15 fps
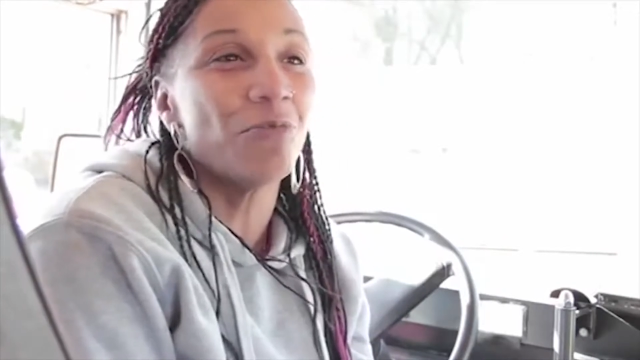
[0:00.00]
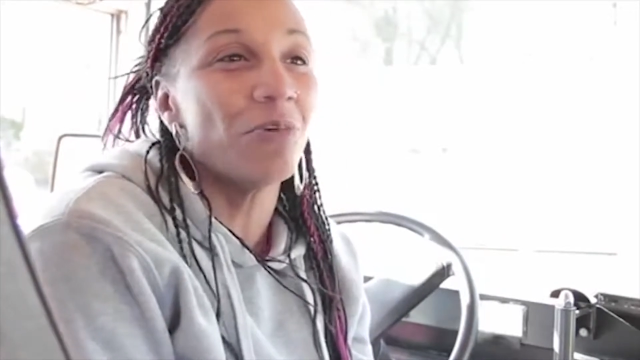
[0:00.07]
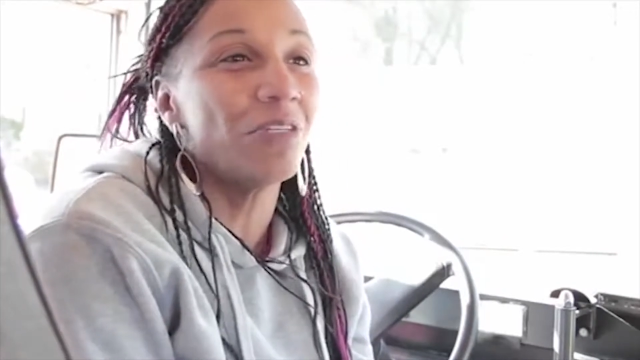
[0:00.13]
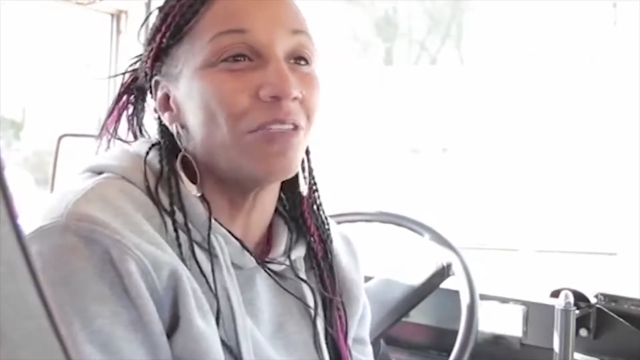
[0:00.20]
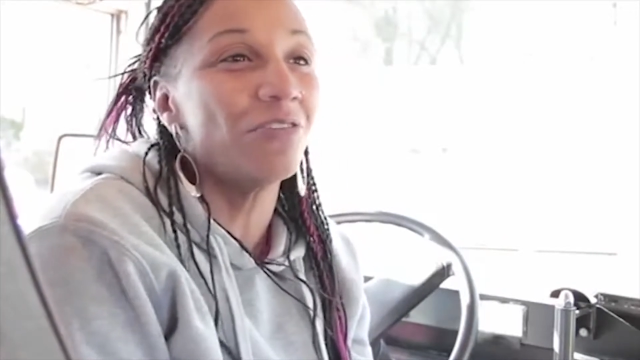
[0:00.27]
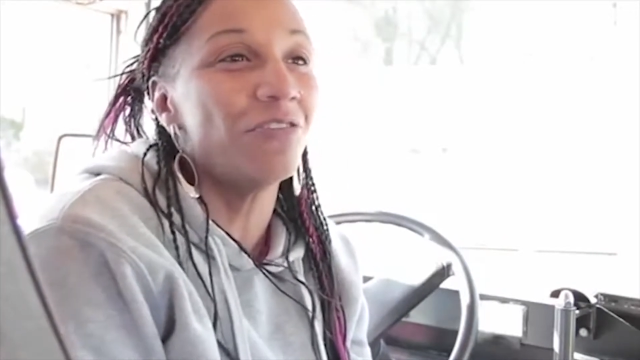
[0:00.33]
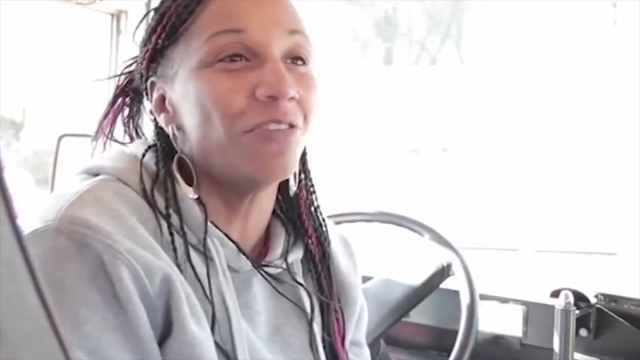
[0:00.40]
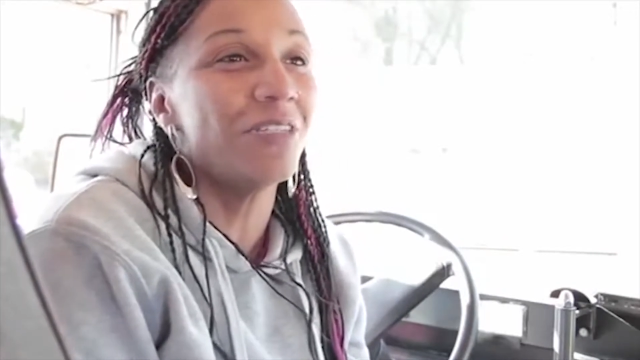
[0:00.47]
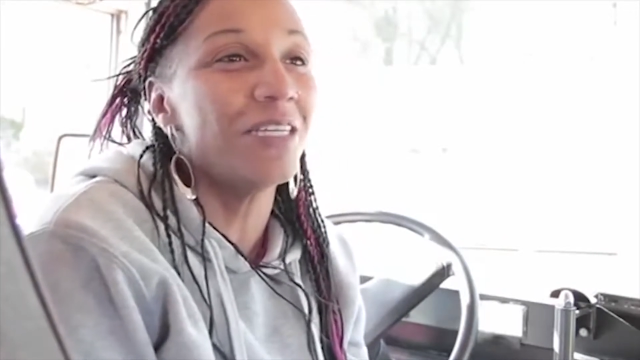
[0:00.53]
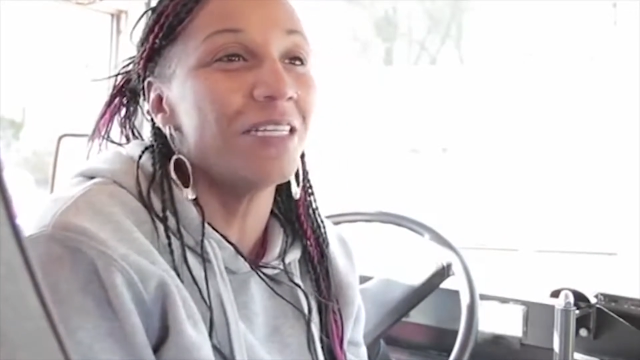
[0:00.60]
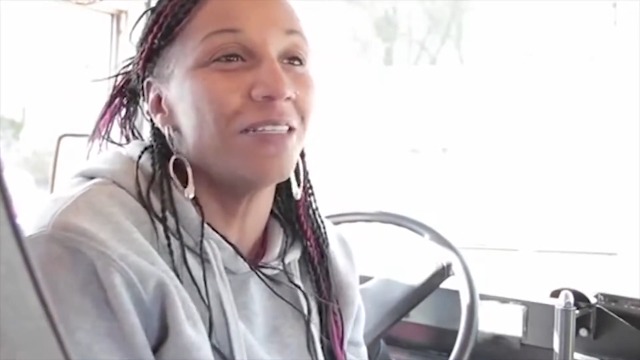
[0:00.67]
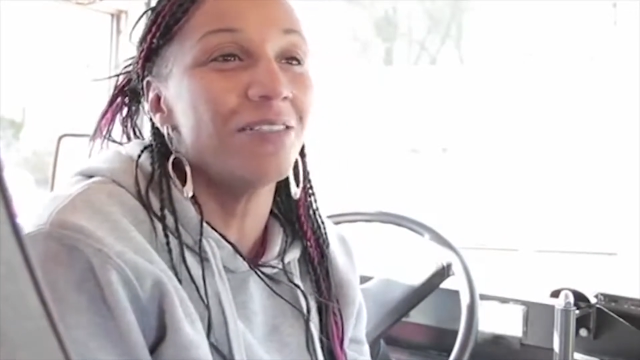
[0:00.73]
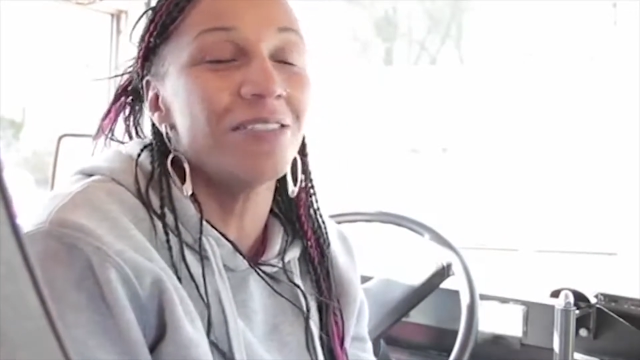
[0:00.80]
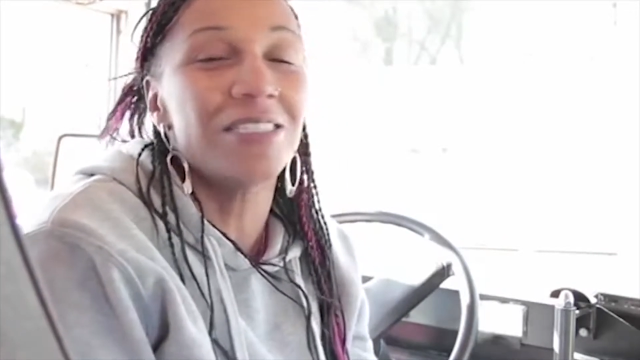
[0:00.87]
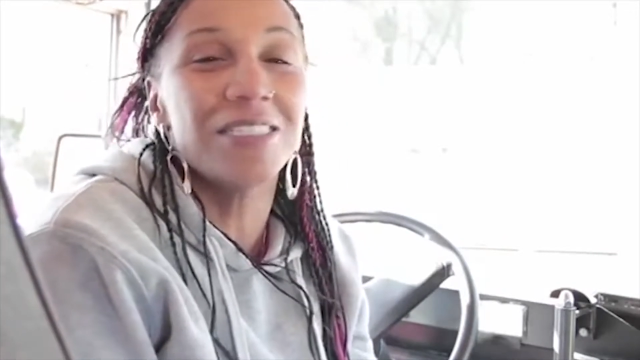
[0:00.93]
wonderful
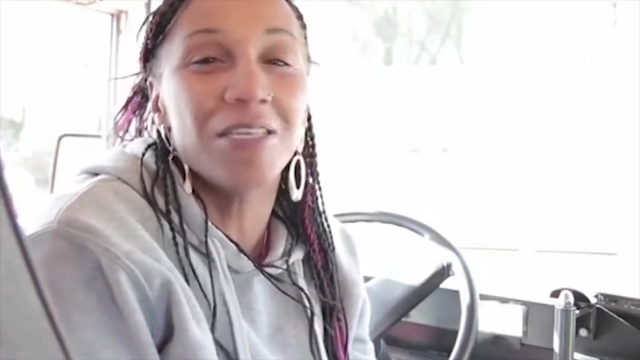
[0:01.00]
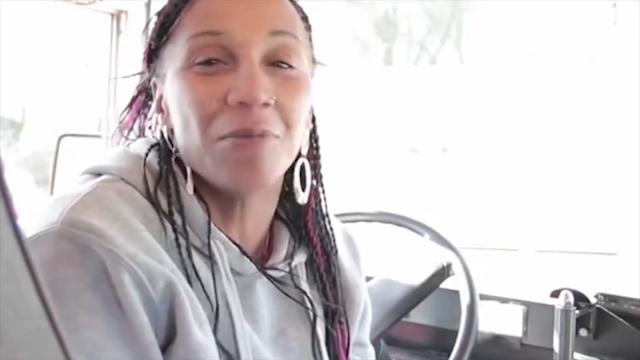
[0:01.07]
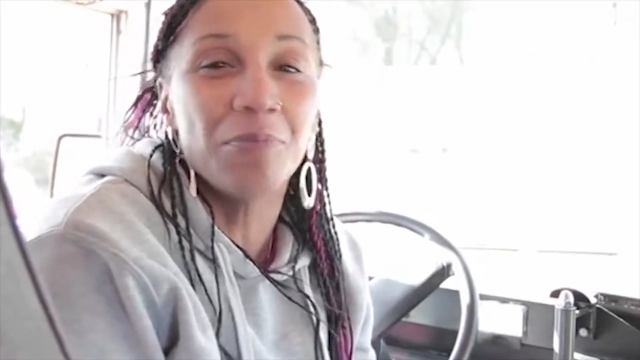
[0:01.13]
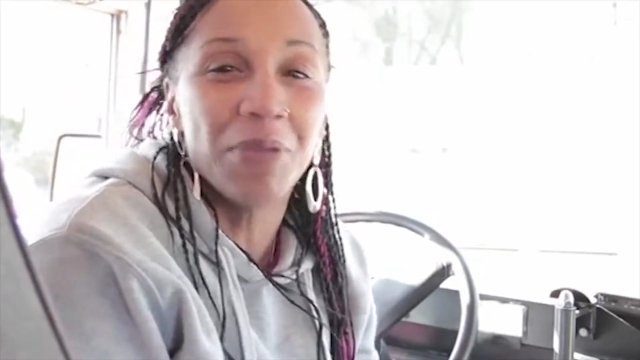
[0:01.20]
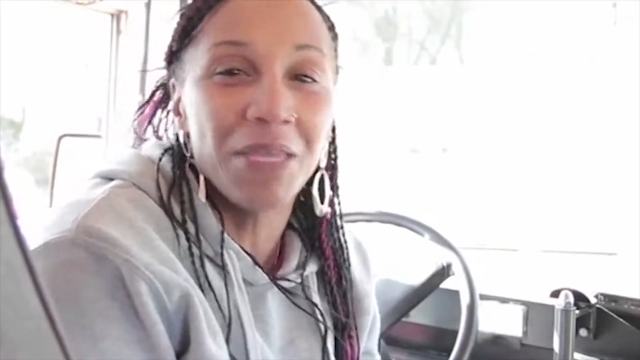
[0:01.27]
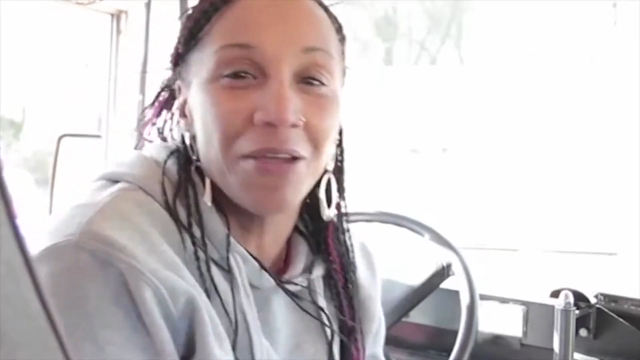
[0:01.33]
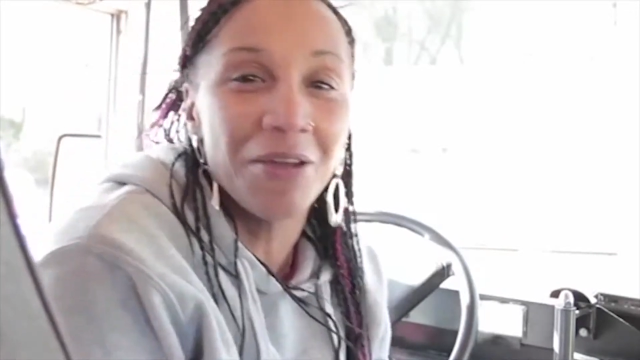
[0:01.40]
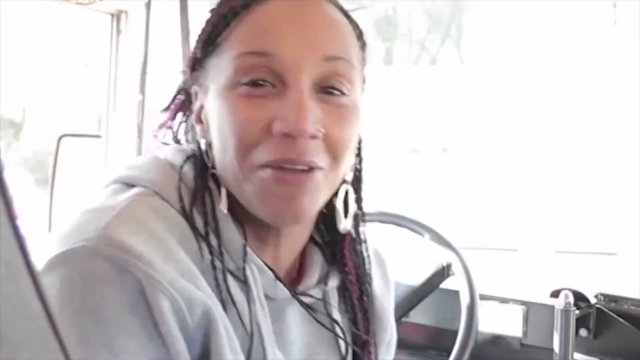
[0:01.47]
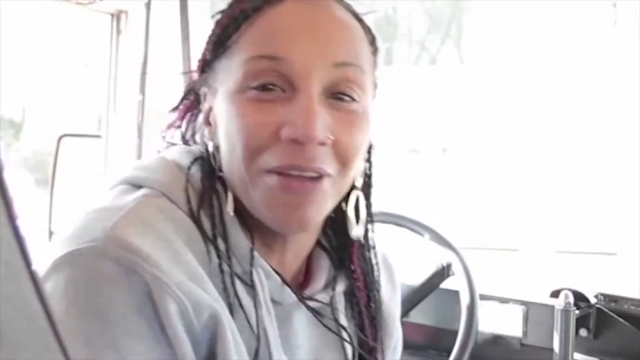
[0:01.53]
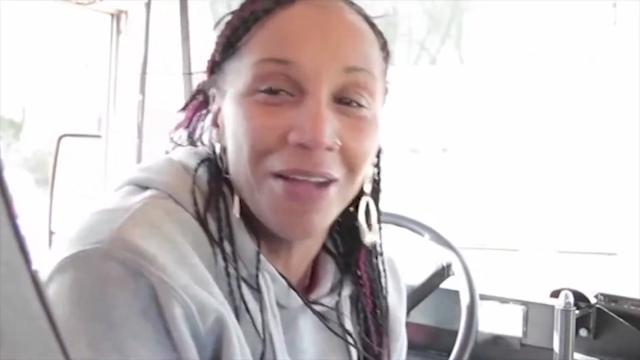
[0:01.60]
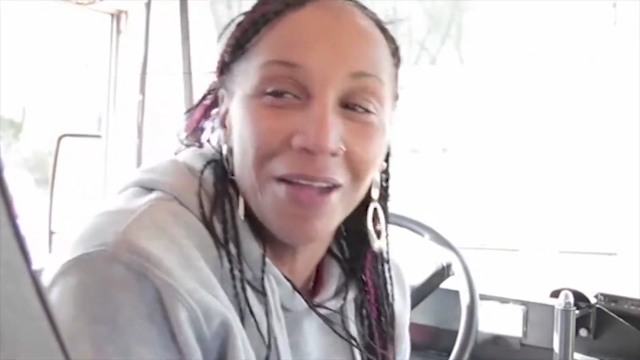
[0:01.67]
lady, Lucia Bell.